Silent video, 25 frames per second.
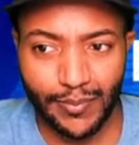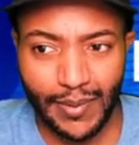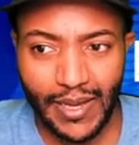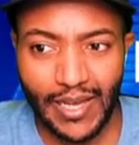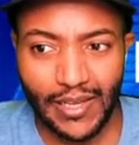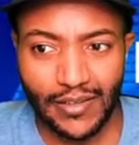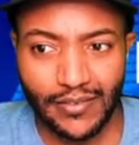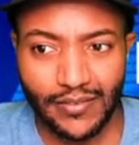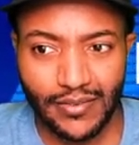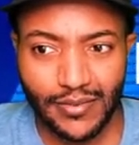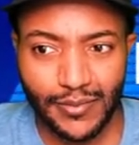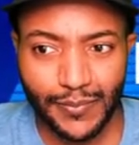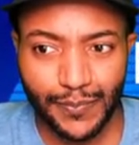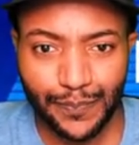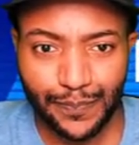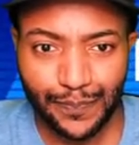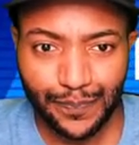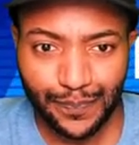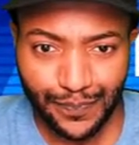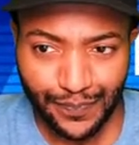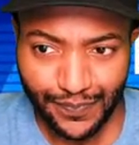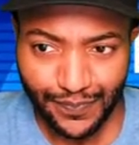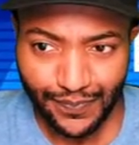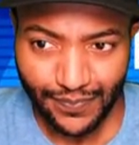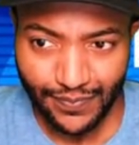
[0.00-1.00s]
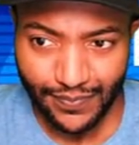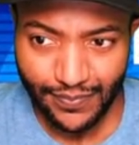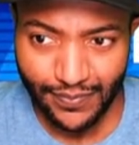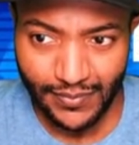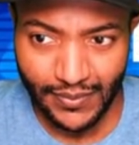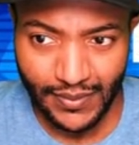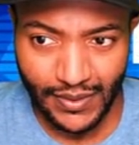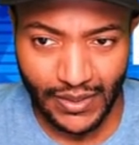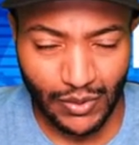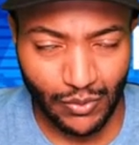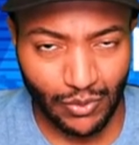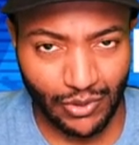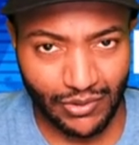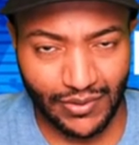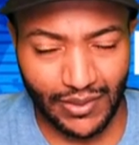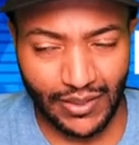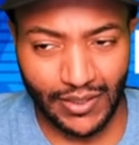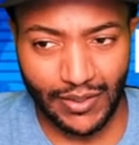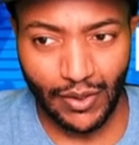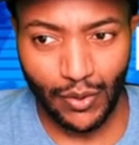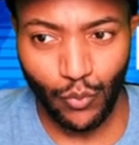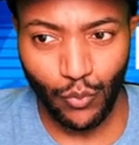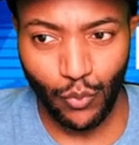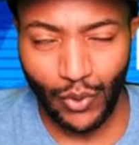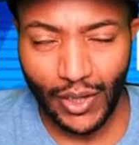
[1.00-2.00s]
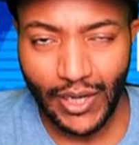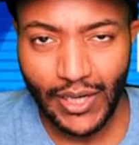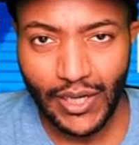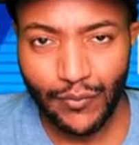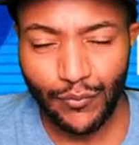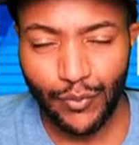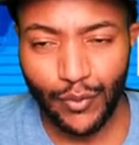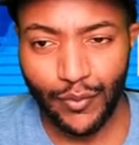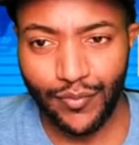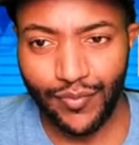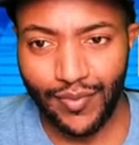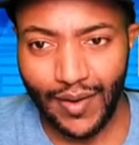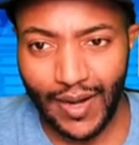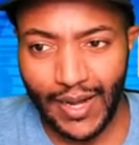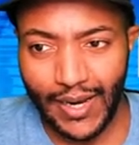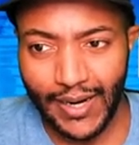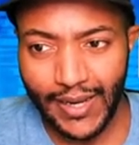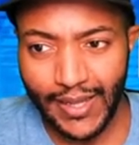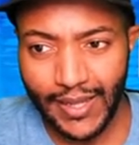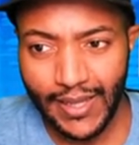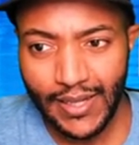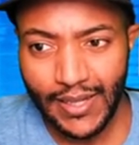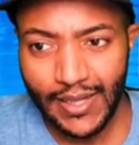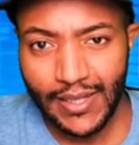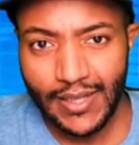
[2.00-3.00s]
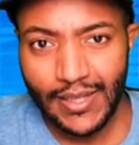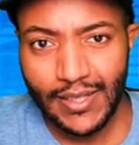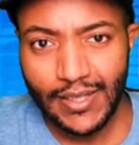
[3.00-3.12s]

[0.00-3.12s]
match was a wonderful volley.